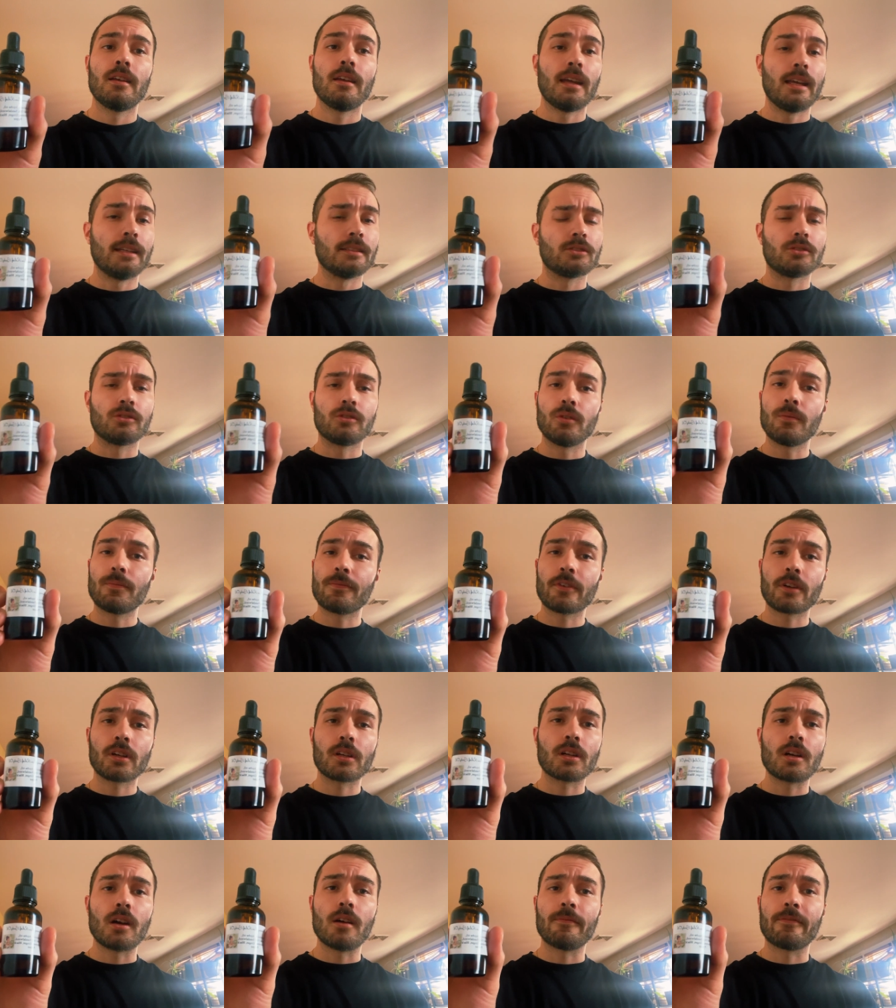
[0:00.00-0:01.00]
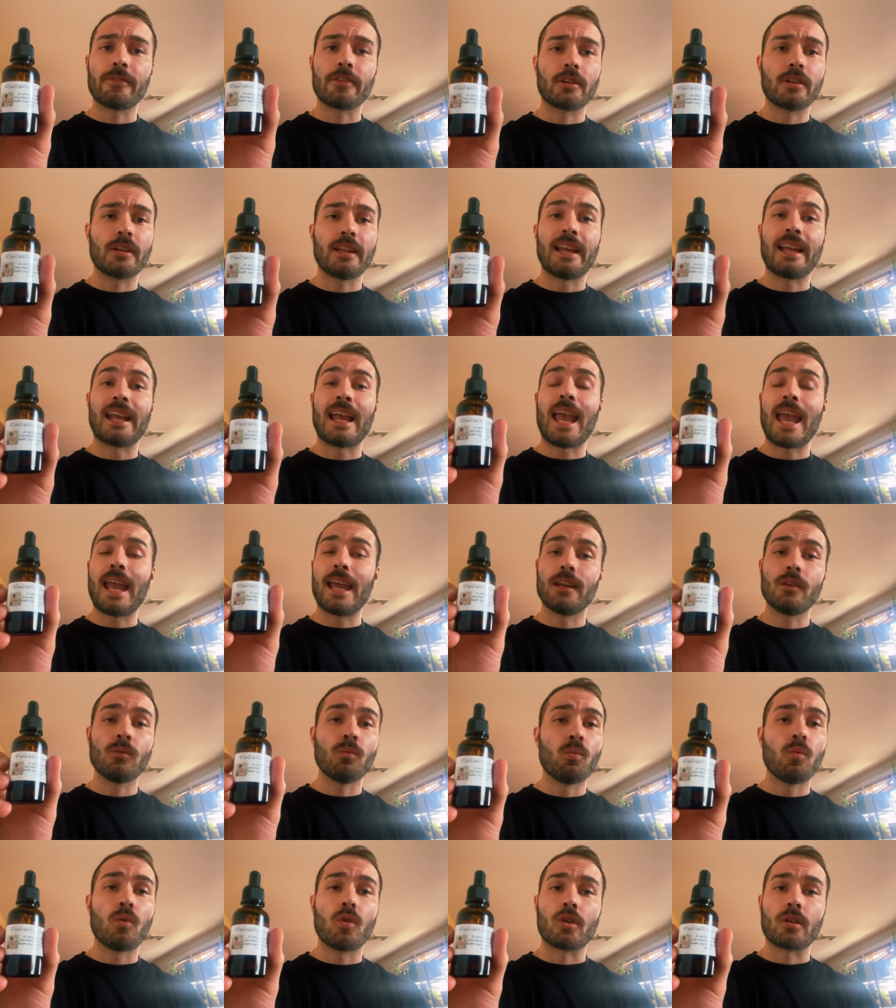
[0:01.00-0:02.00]
It's super comforting
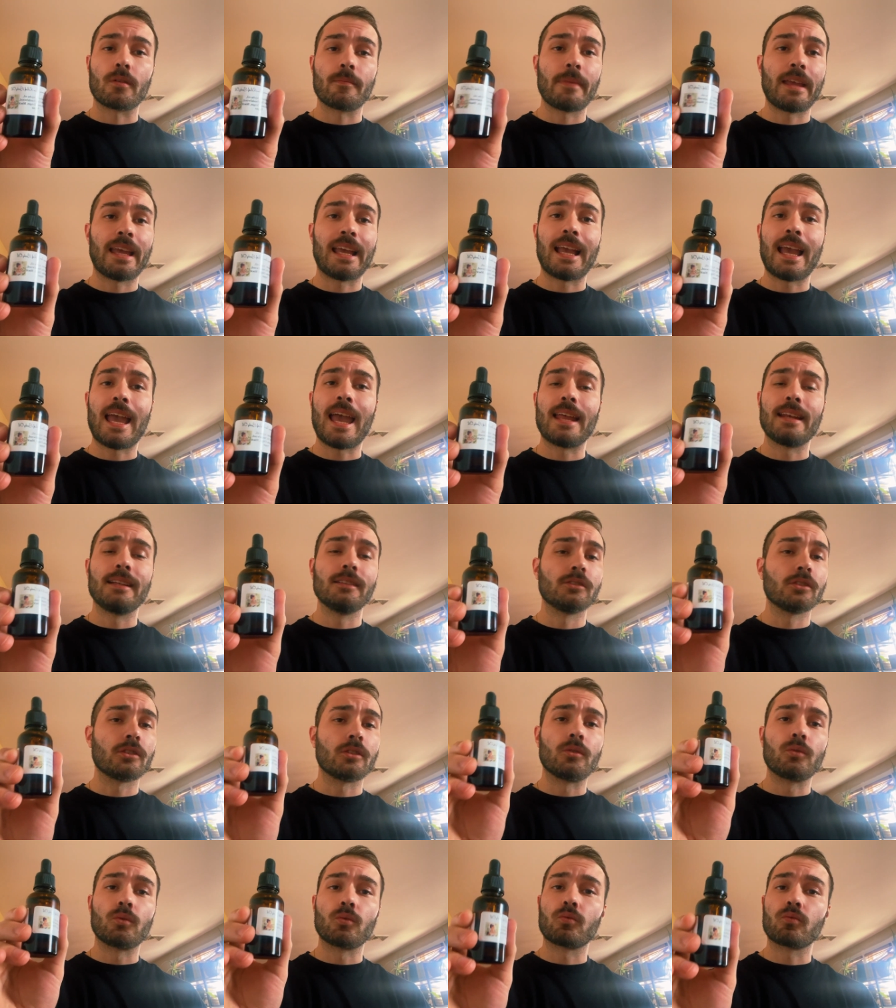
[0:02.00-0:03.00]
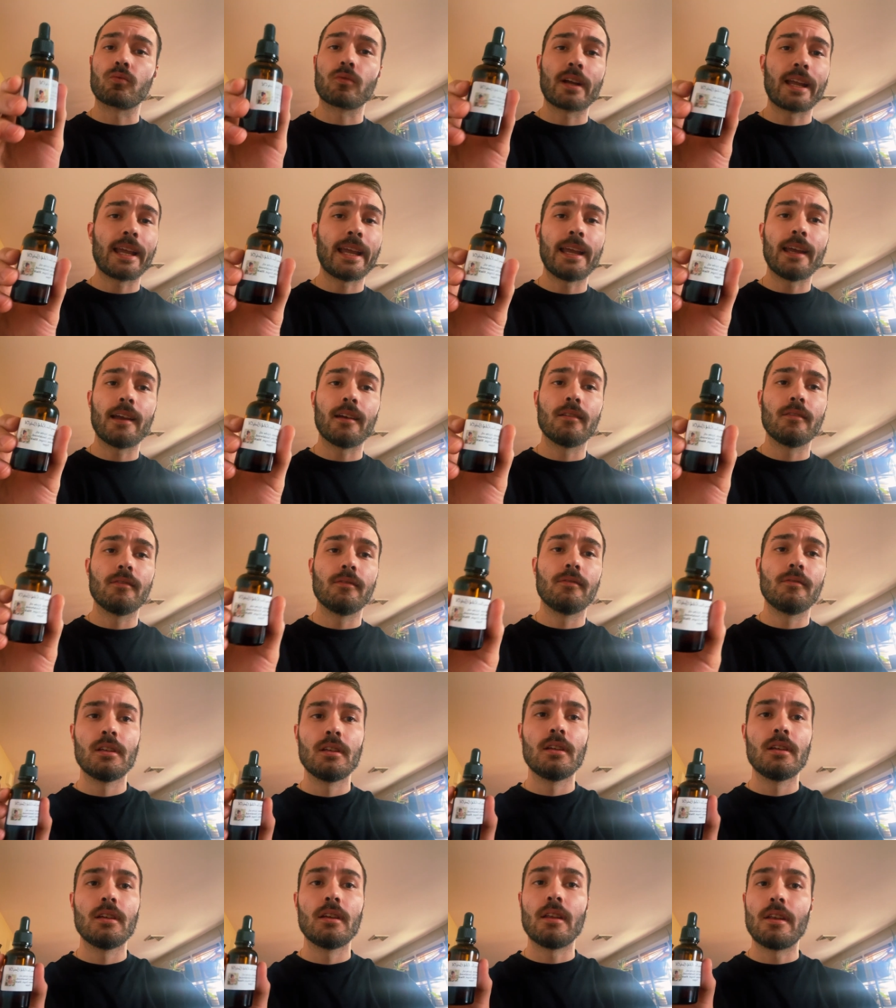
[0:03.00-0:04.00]
and warming and is a great
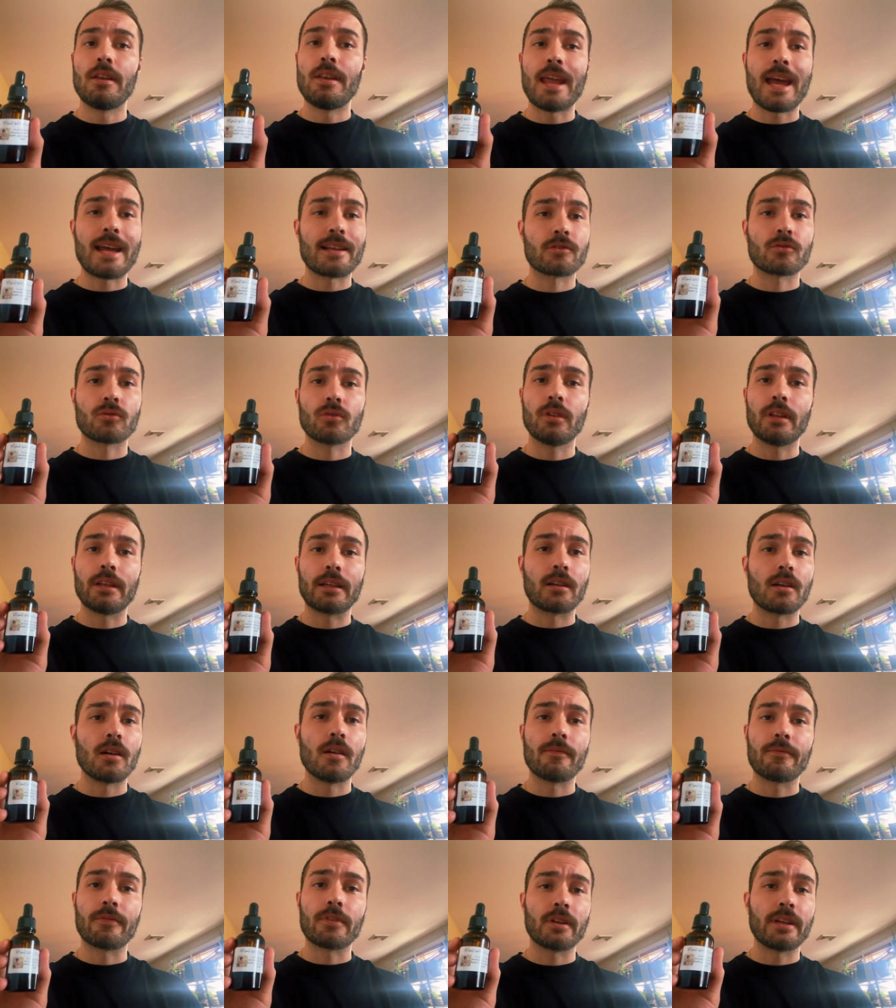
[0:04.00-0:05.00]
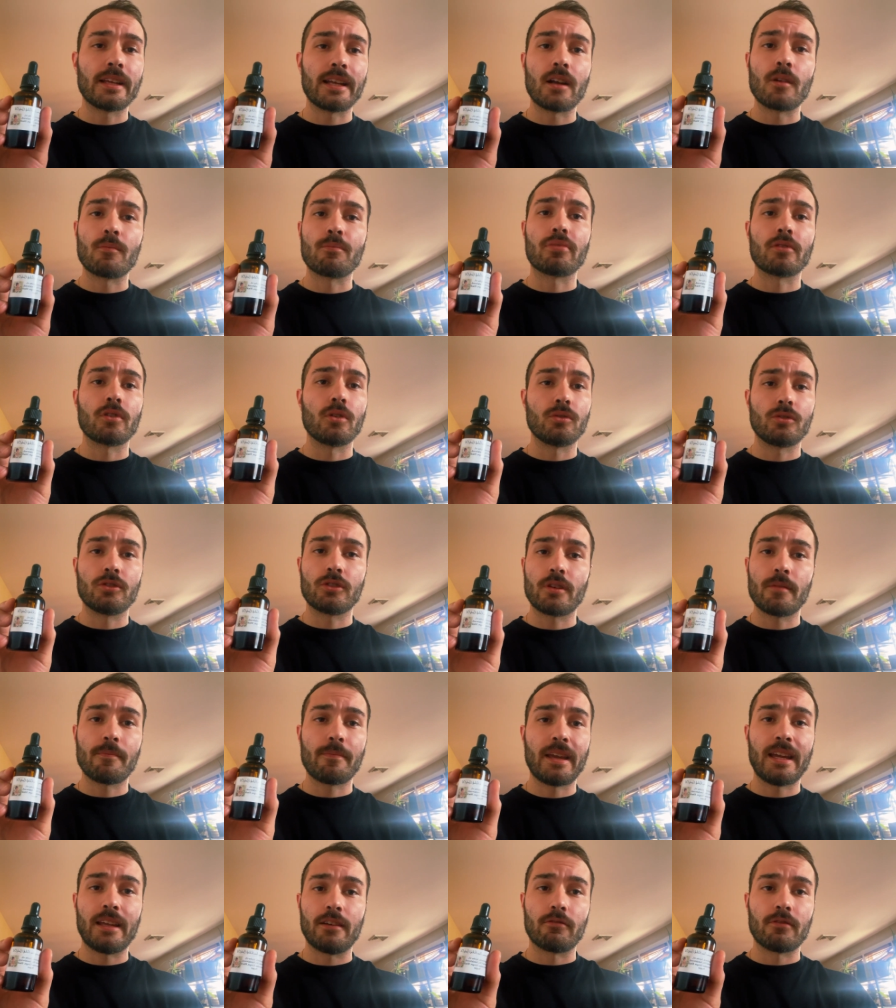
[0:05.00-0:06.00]
natural and comforting approach to
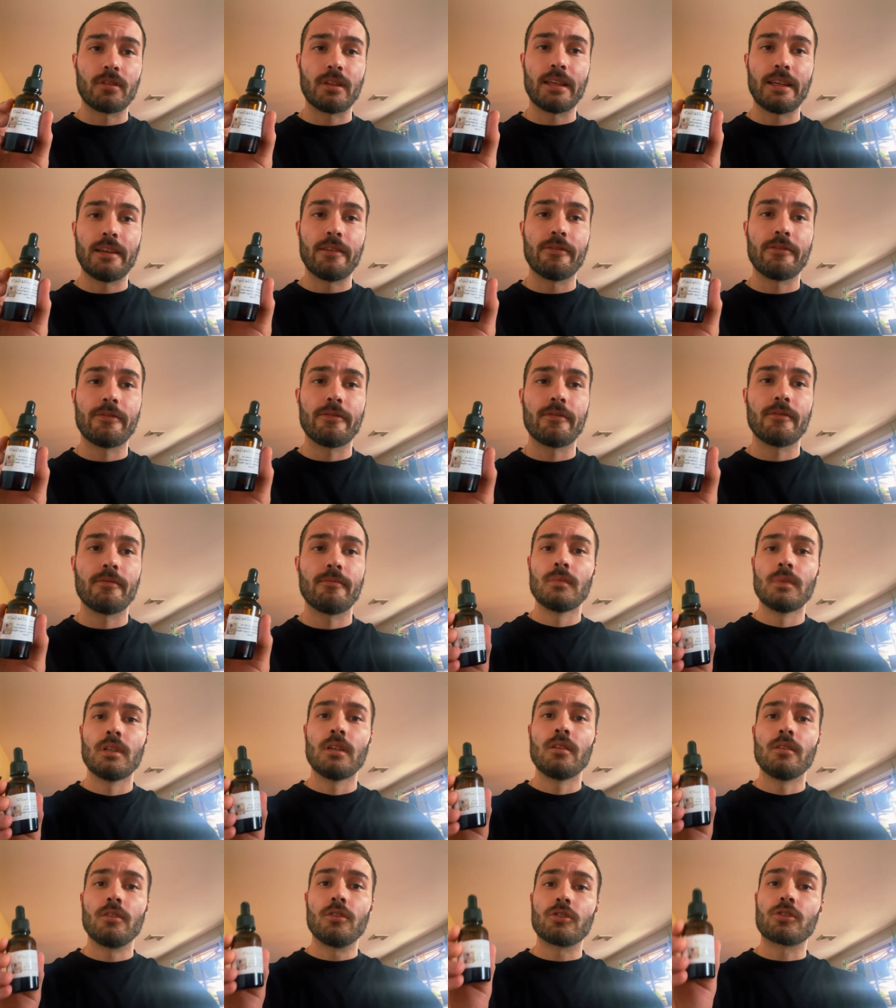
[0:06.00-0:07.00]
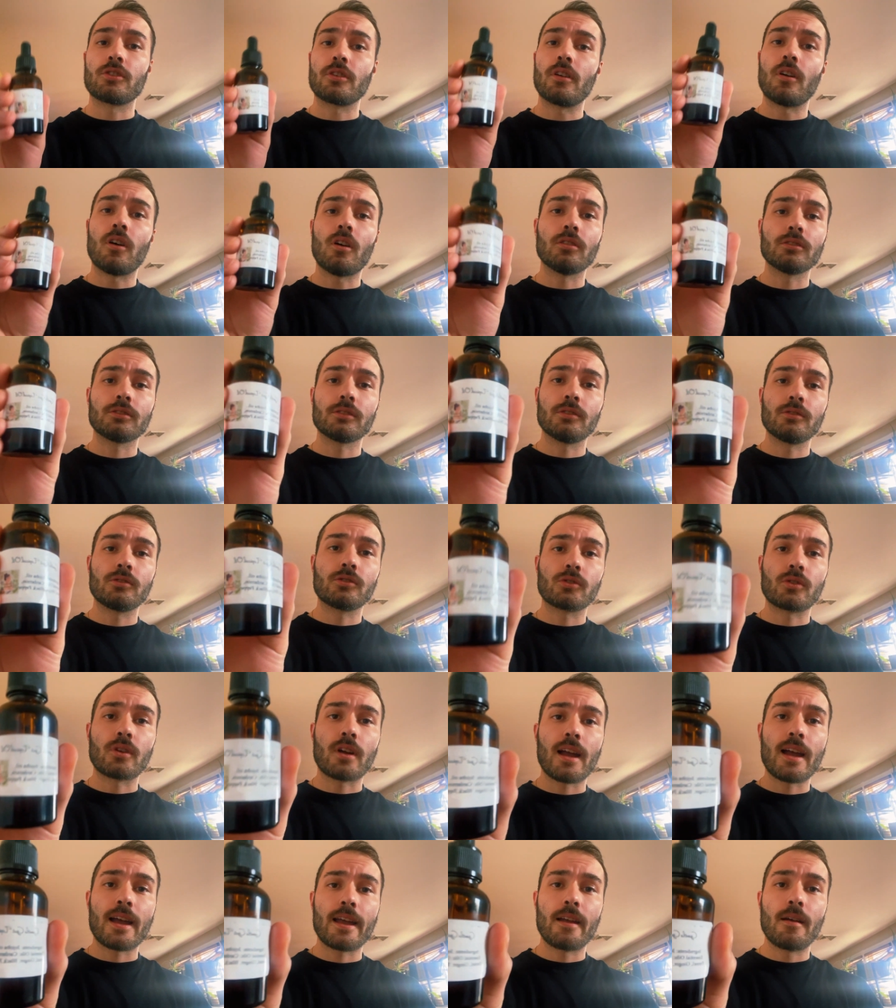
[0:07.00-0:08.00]
pain relief. You should also
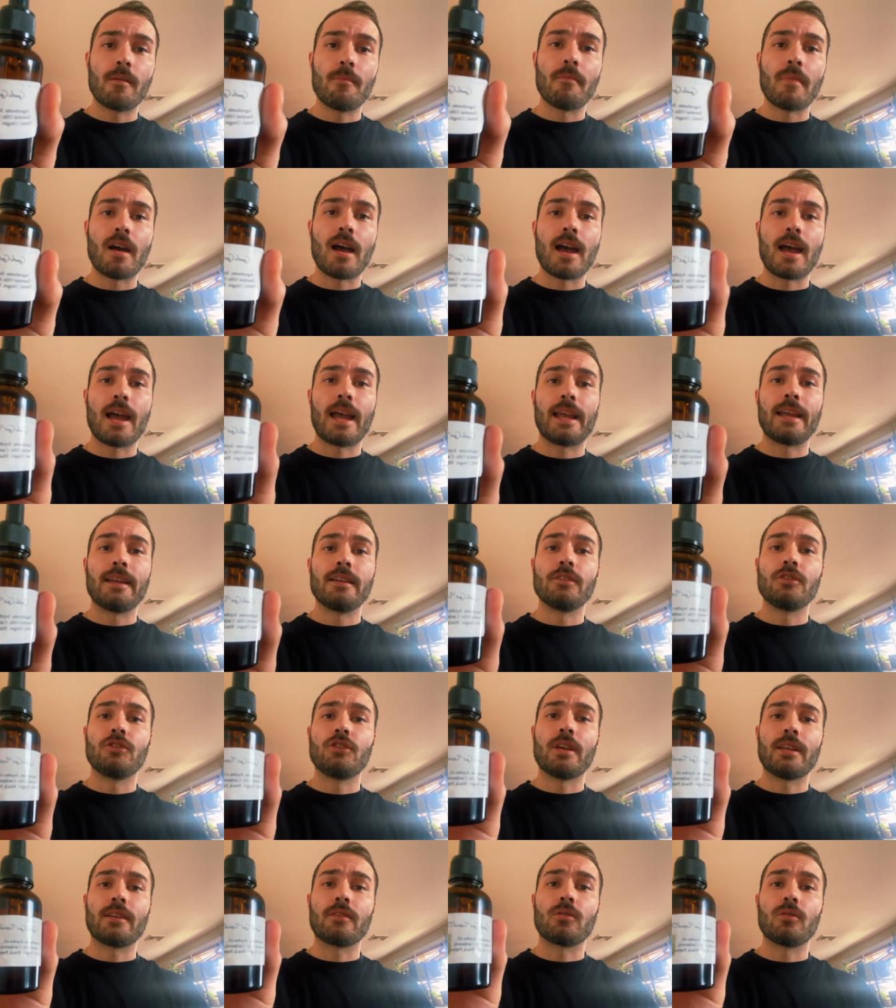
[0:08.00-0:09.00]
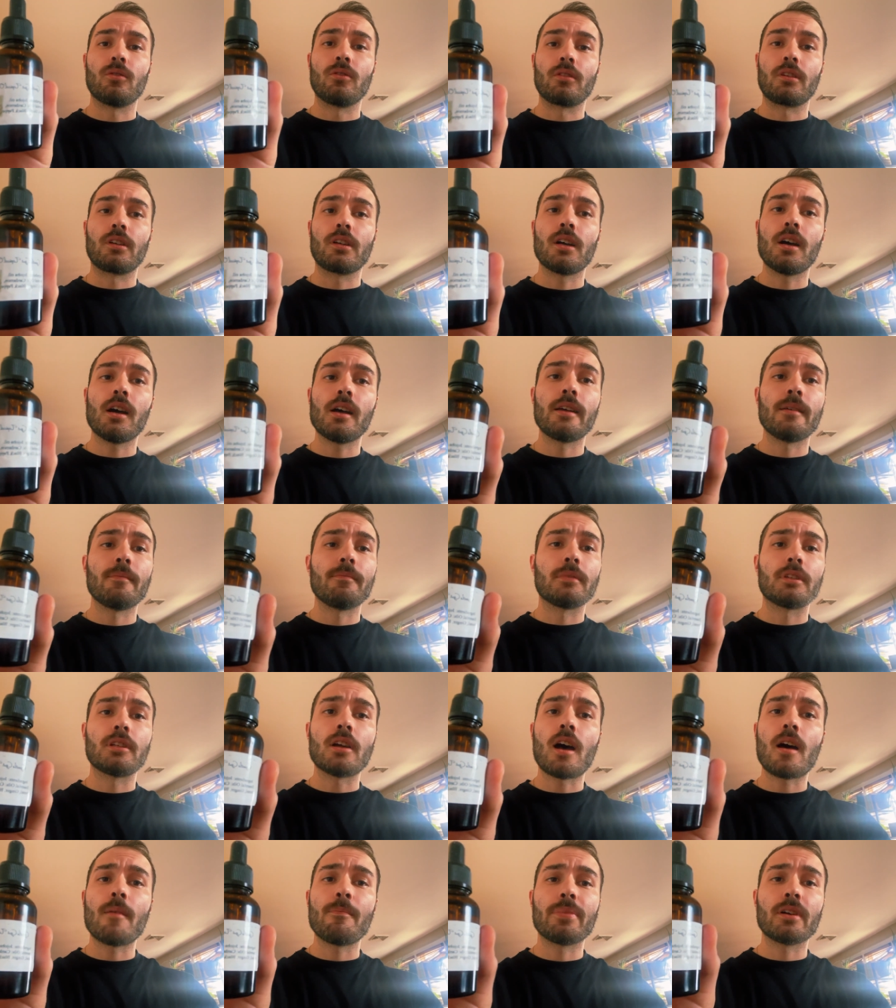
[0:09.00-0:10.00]
try my Gentle Gut
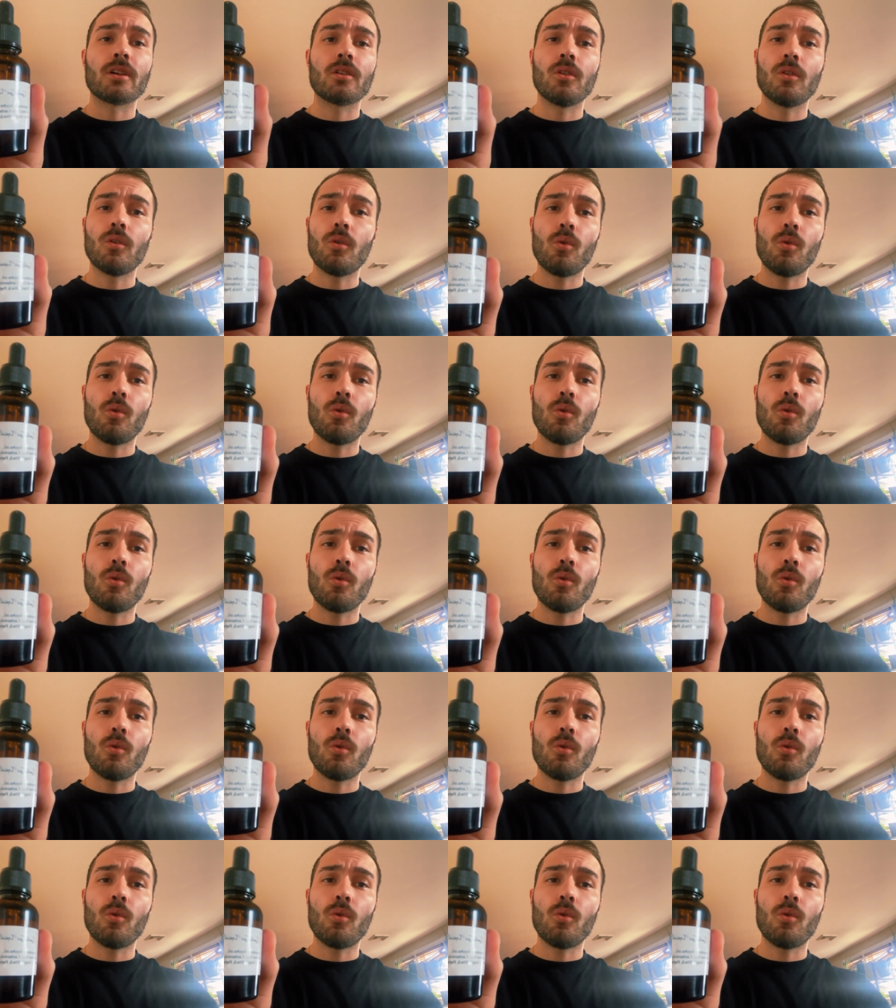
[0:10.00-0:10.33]
topical